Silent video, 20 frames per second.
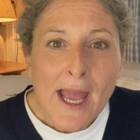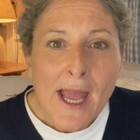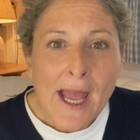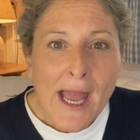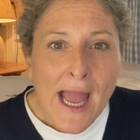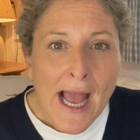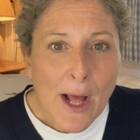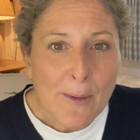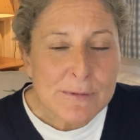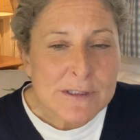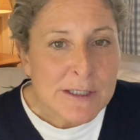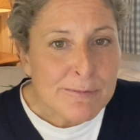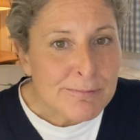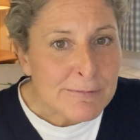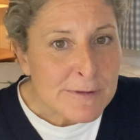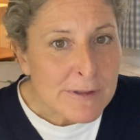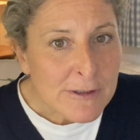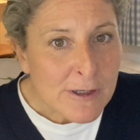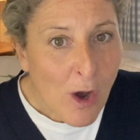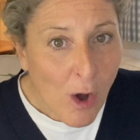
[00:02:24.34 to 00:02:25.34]
Helps with
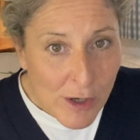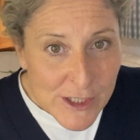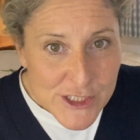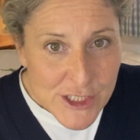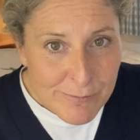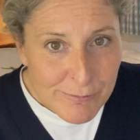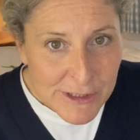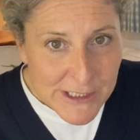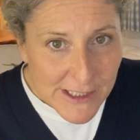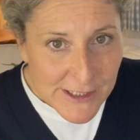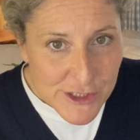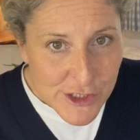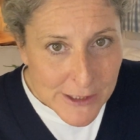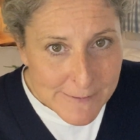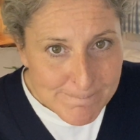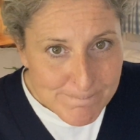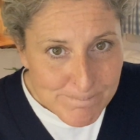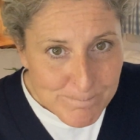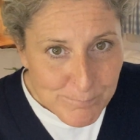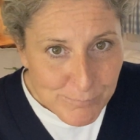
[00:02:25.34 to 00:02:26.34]
collagen
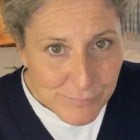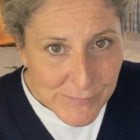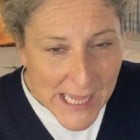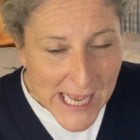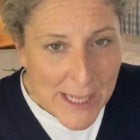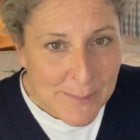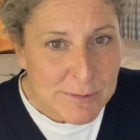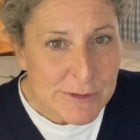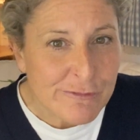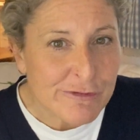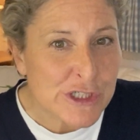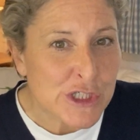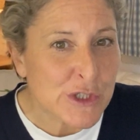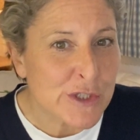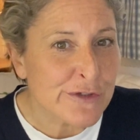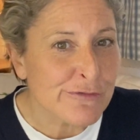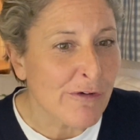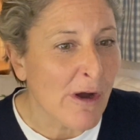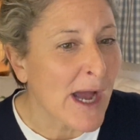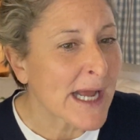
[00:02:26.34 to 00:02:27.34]
production, helps
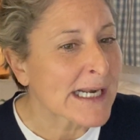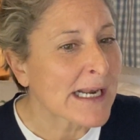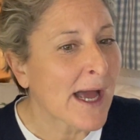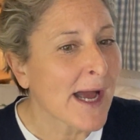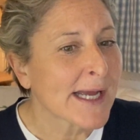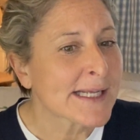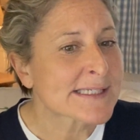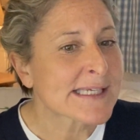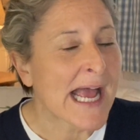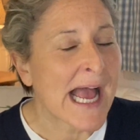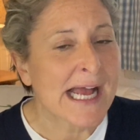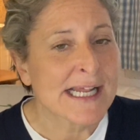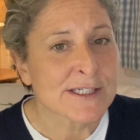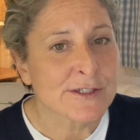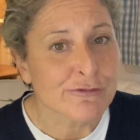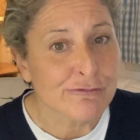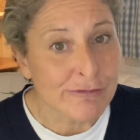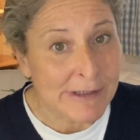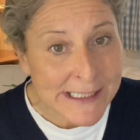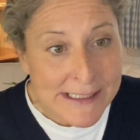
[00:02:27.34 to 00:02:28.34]
reduce fine lines
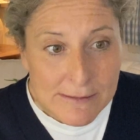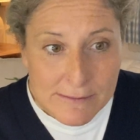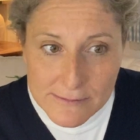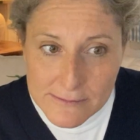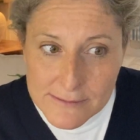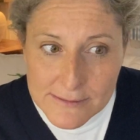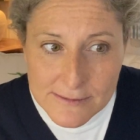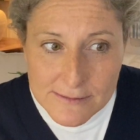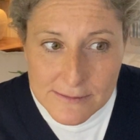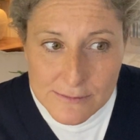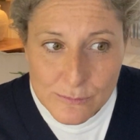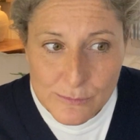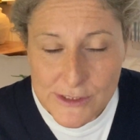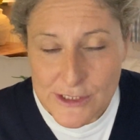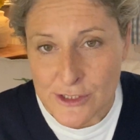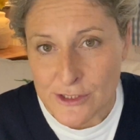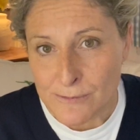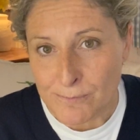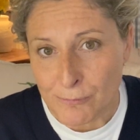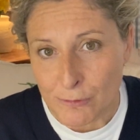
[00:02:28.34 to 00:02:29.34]
and wrinkles,
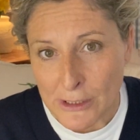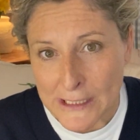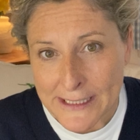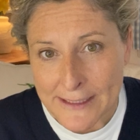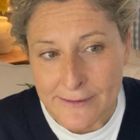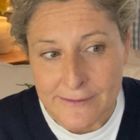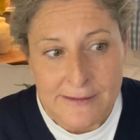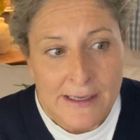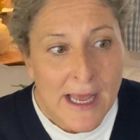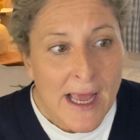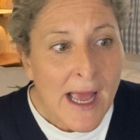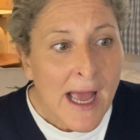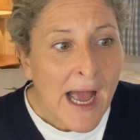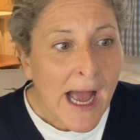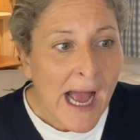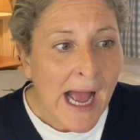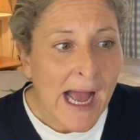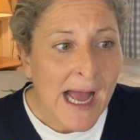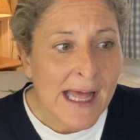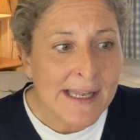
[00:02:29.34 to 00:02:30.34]
which is brilliant,
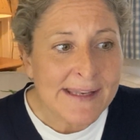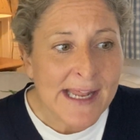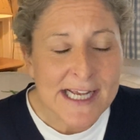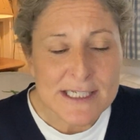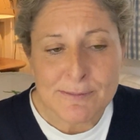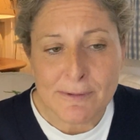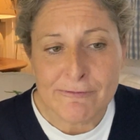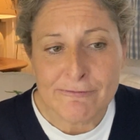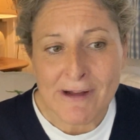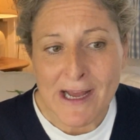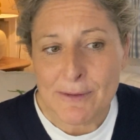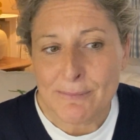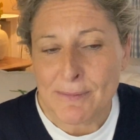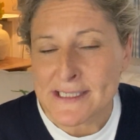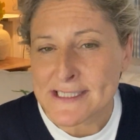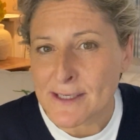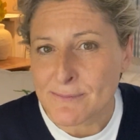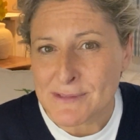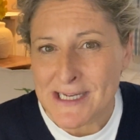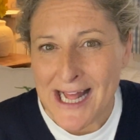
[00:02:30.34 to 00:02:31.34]
and has been found by
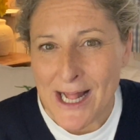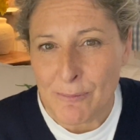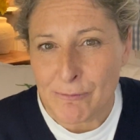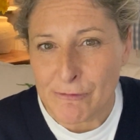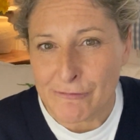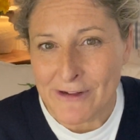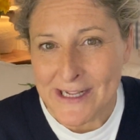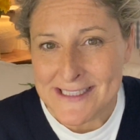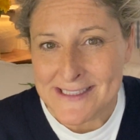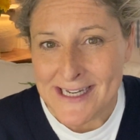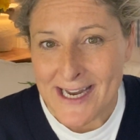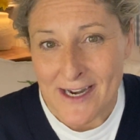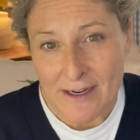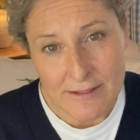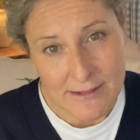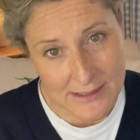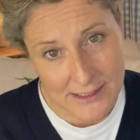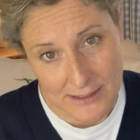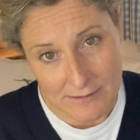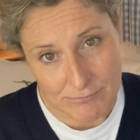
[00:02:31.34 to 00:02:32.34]
some to help prevent hair
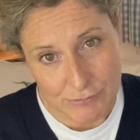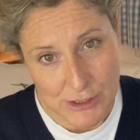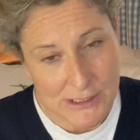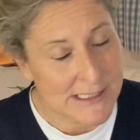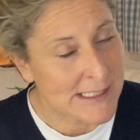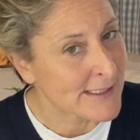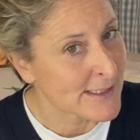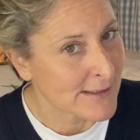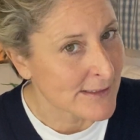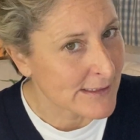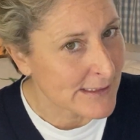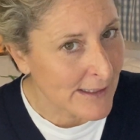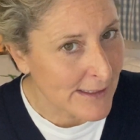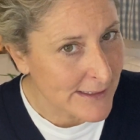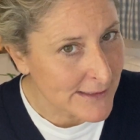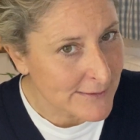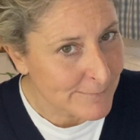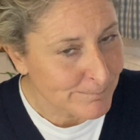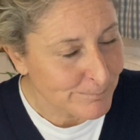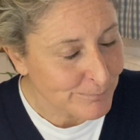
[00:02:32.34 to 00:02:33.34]
thinning, just as an aside.